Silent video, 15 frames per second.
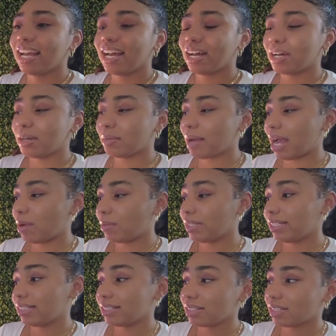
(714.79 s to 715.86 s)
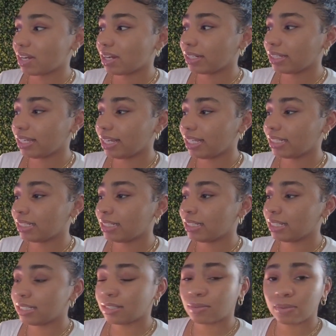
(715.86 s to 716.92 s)
Um, I went into Target and
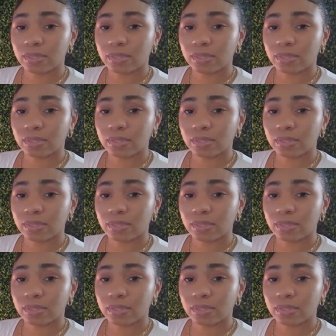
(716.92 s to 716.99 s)
this